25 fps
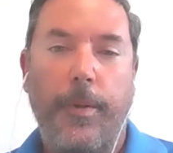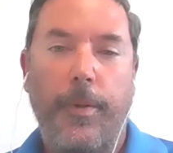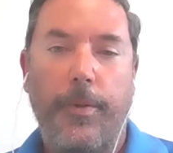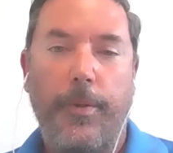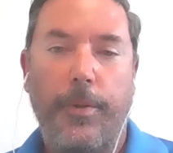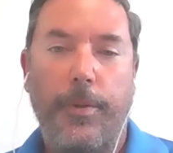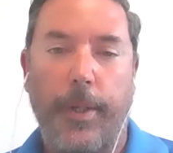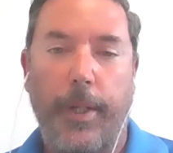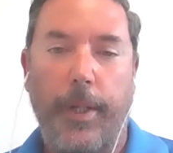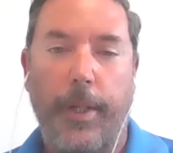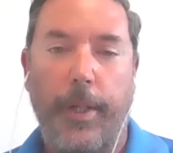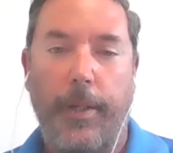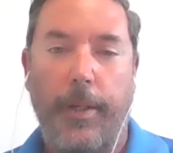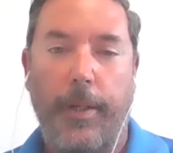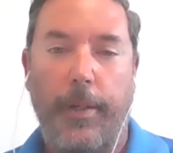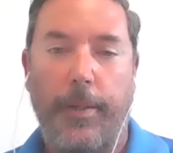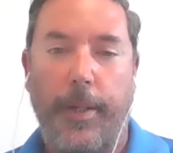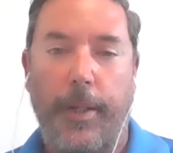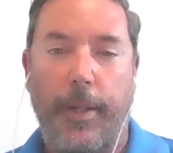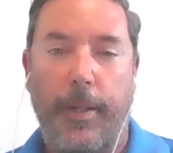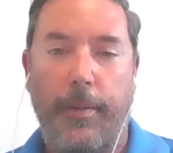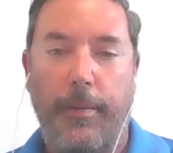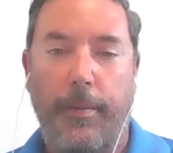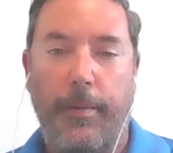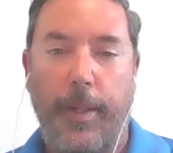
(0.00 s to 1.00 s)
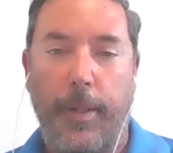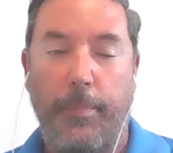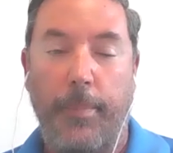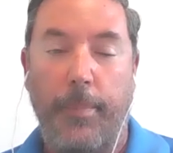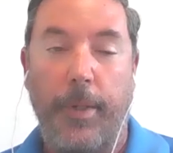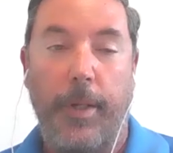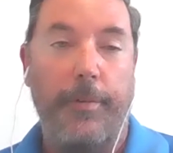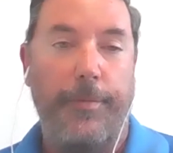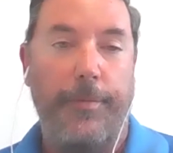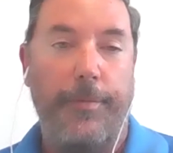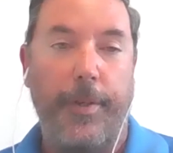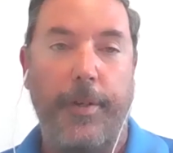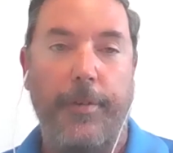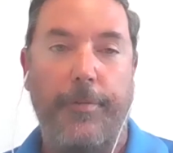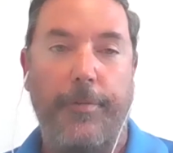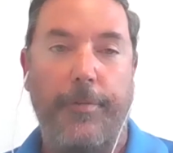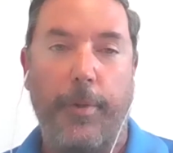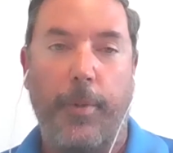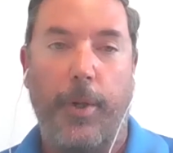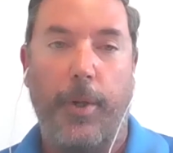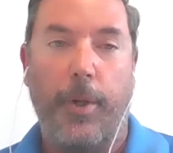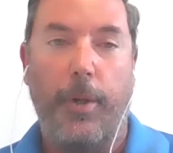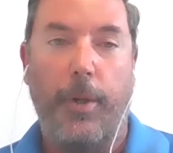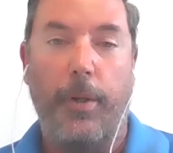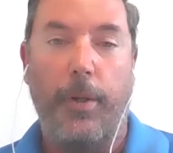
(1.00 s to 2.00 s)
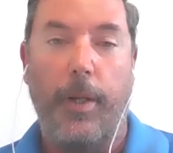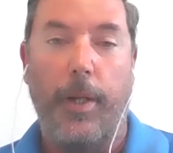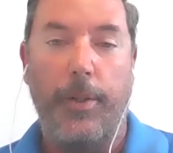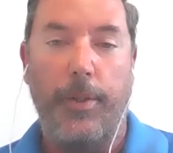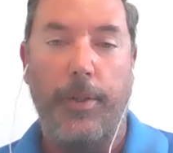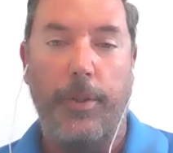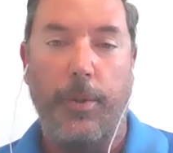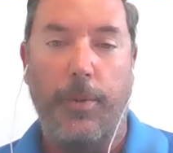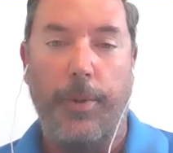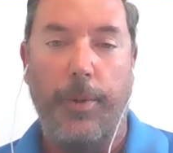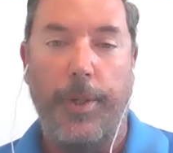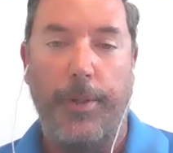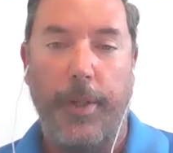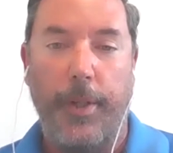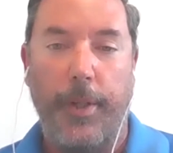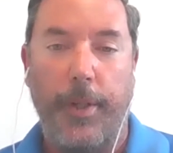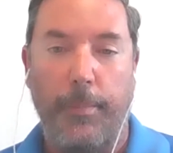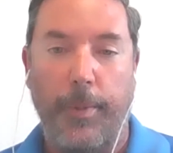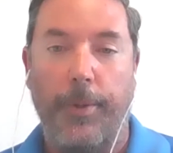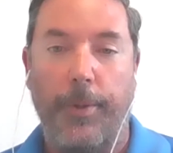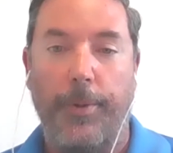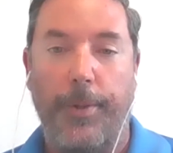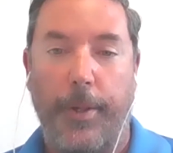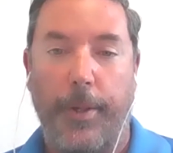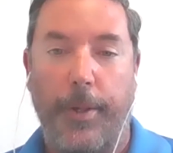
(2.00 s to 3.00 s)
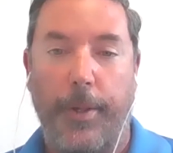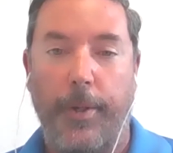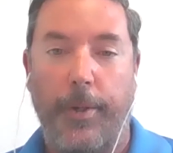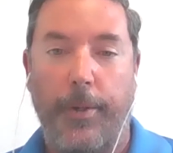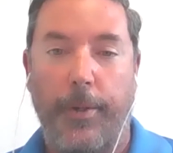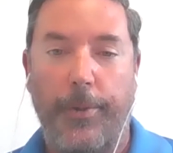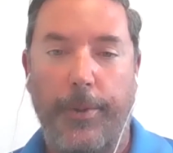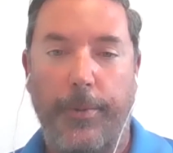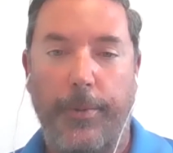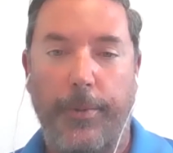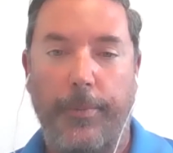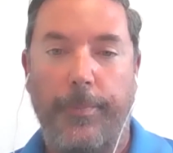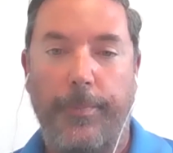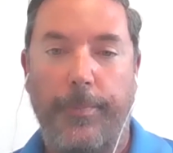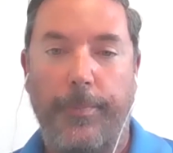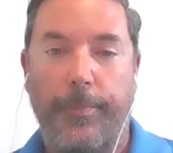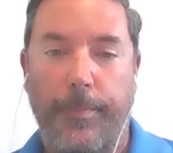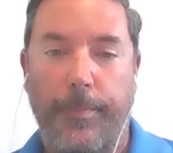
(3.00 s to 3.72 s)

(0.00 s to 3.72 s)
So they benefited from our class going into the military also.